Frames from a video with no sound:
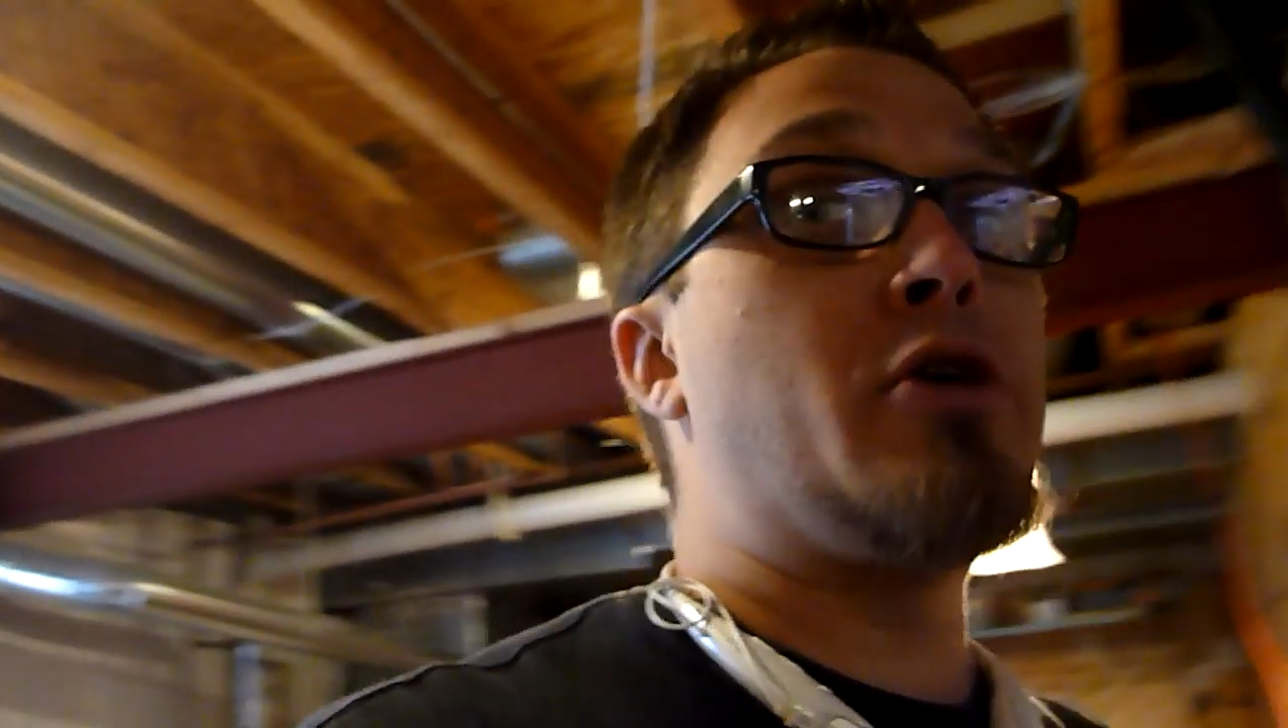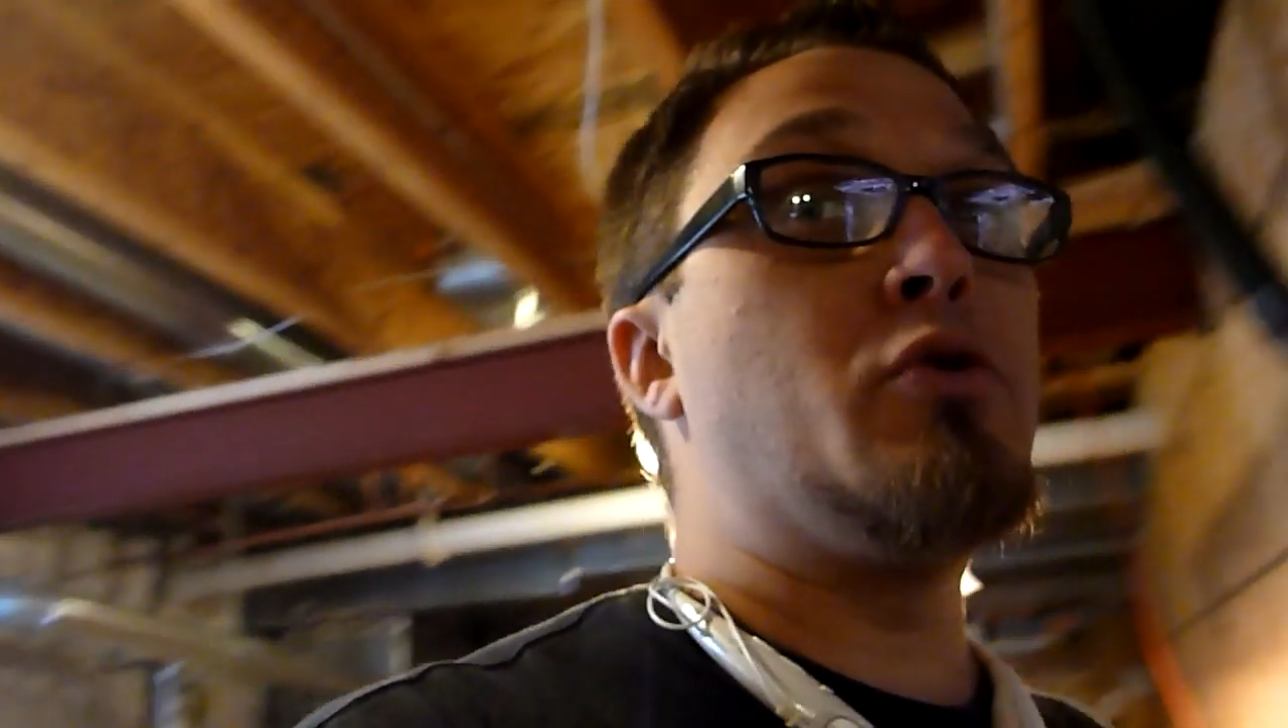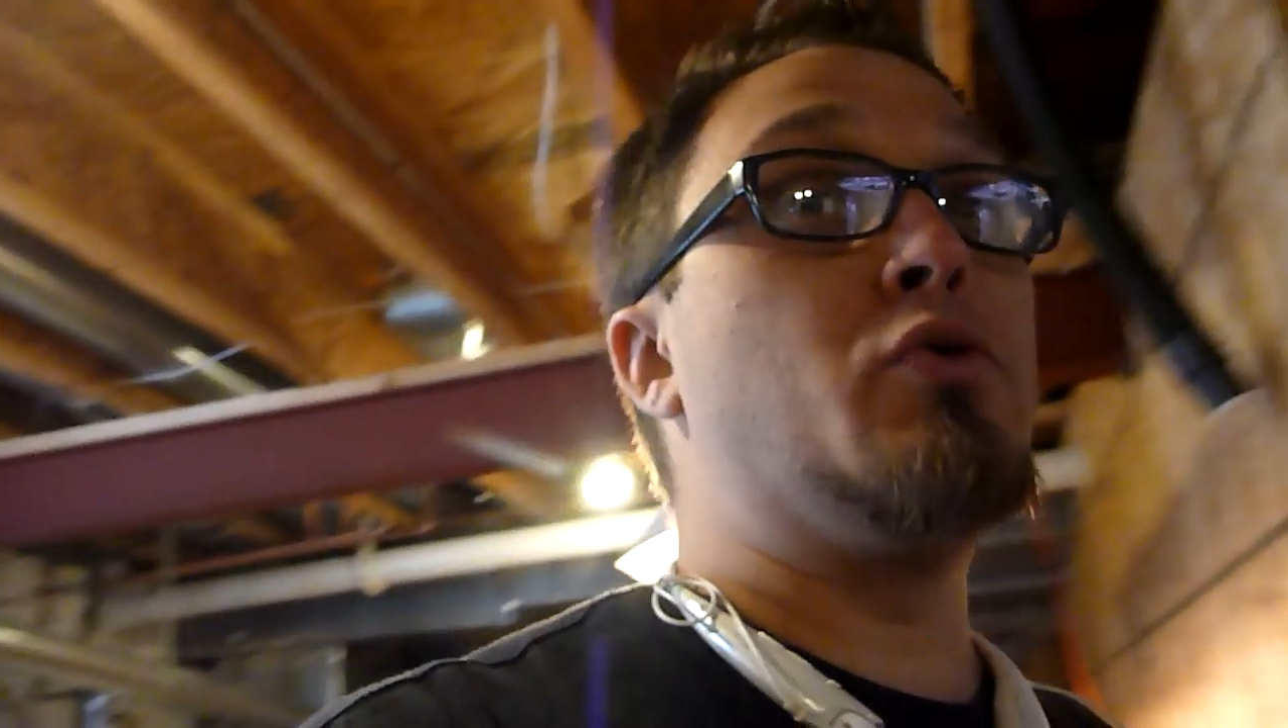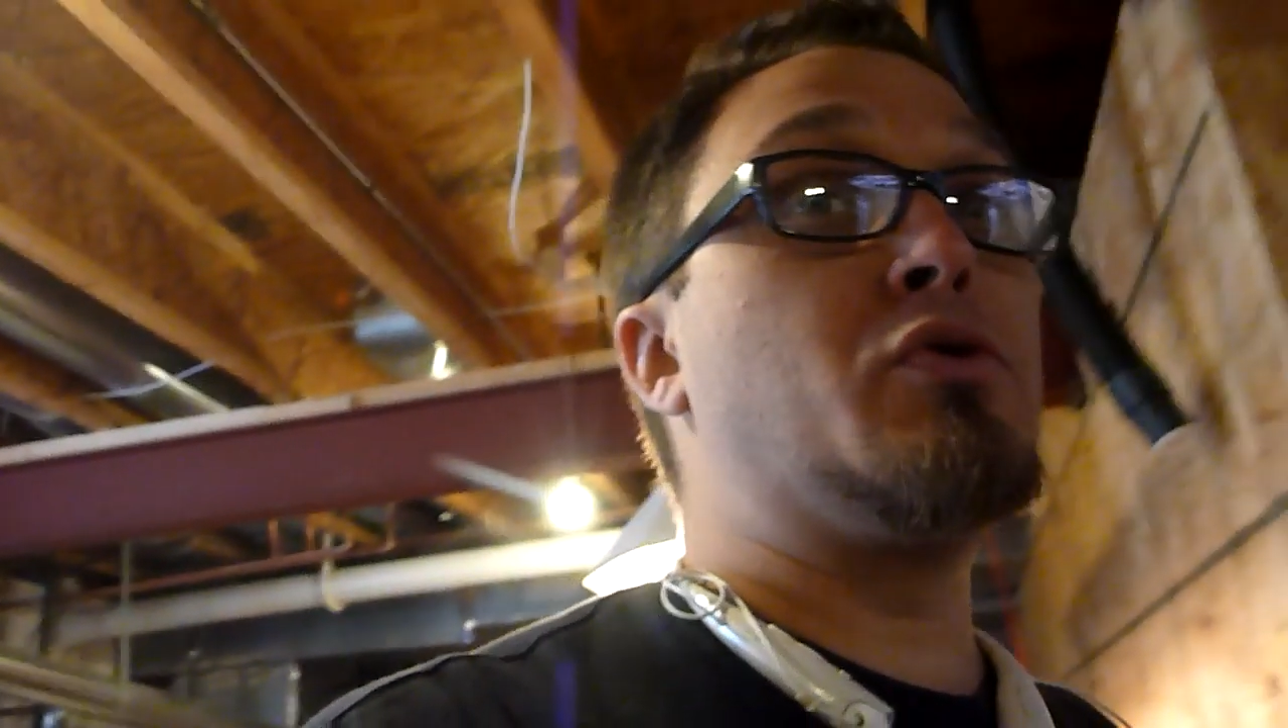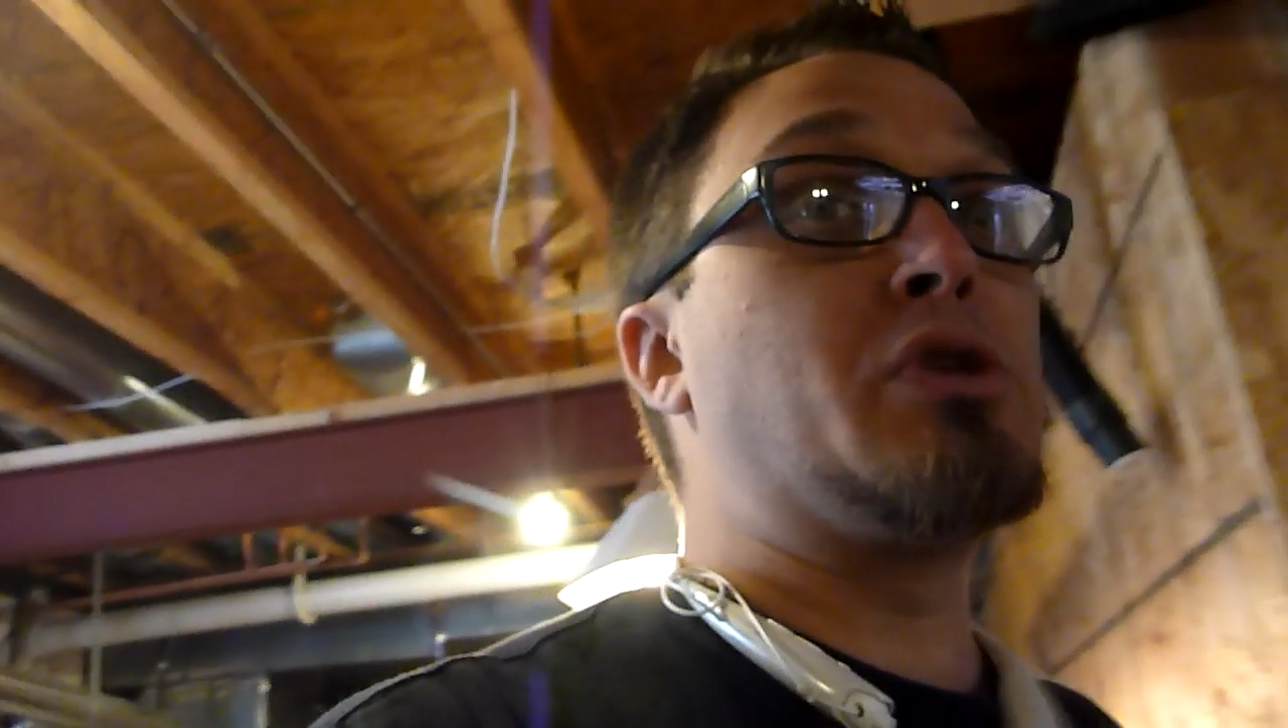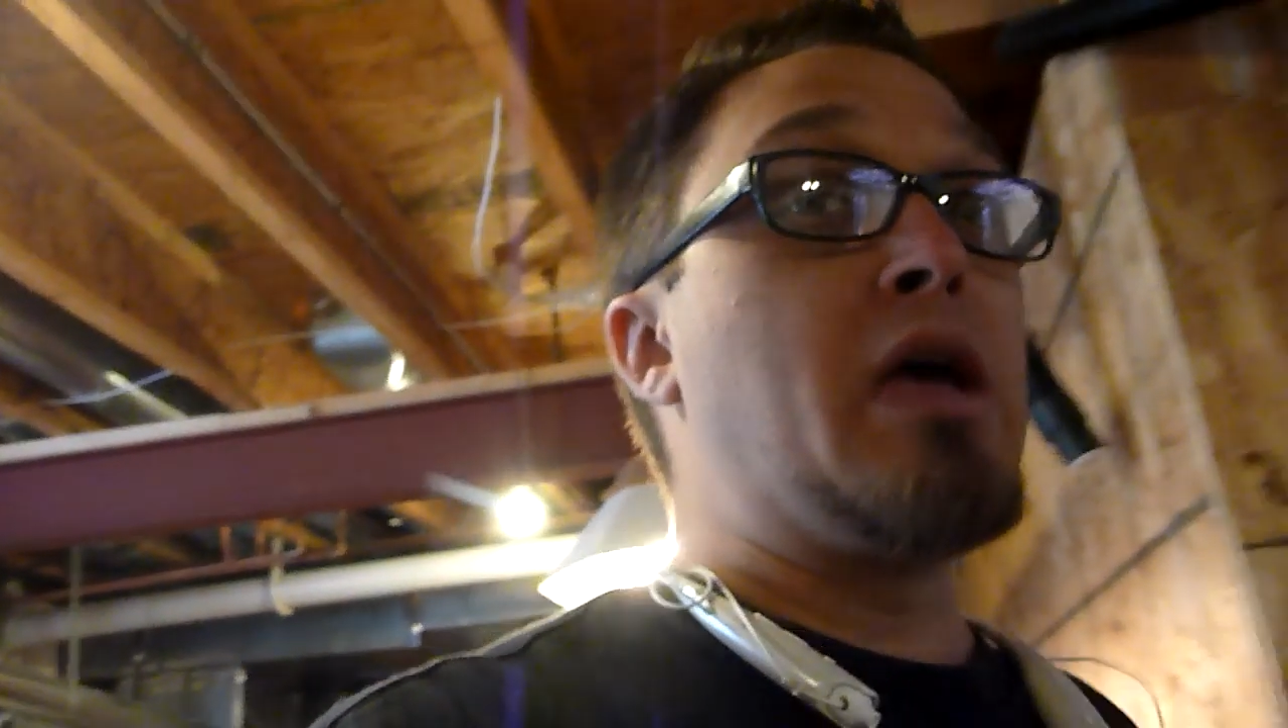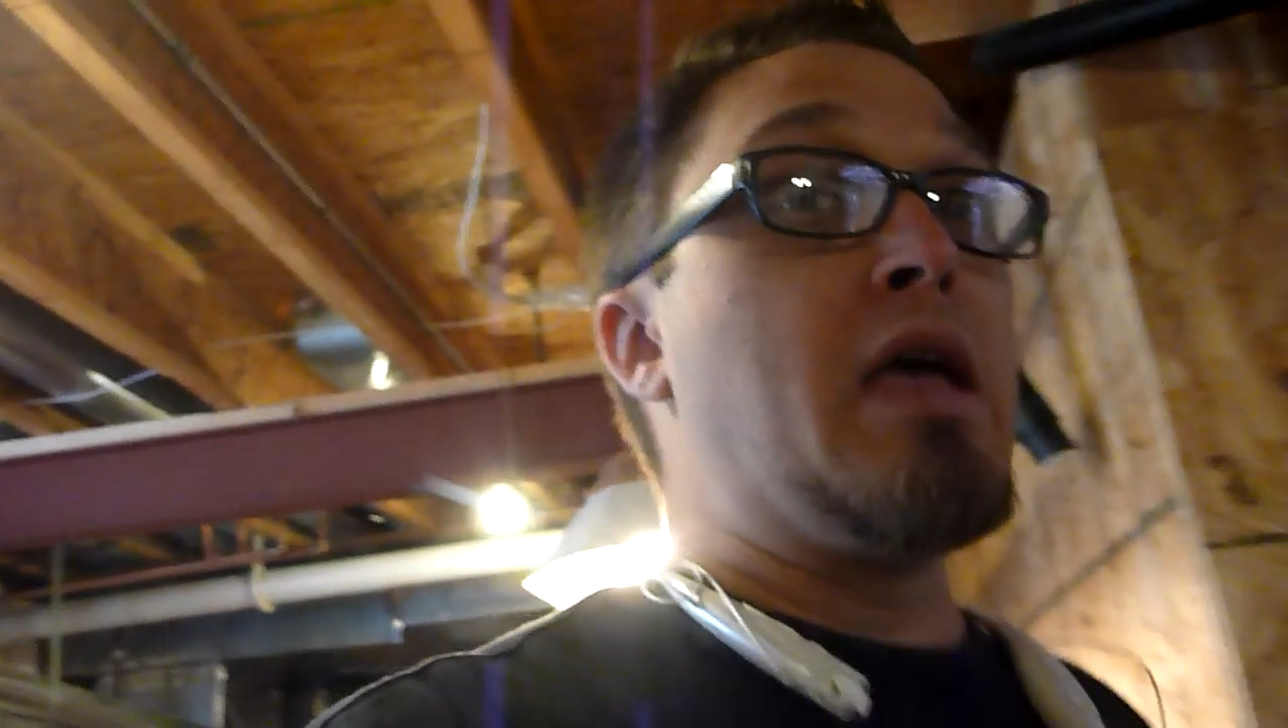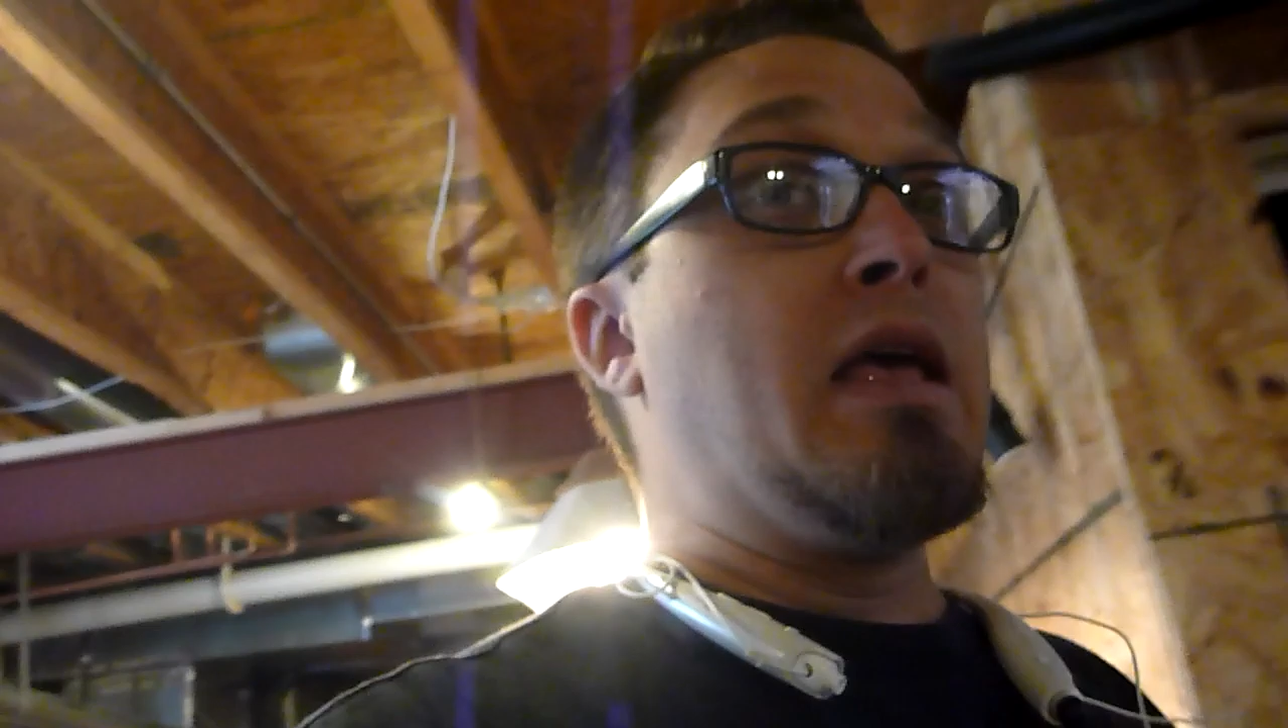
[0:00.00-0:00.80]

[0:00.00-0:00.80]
use.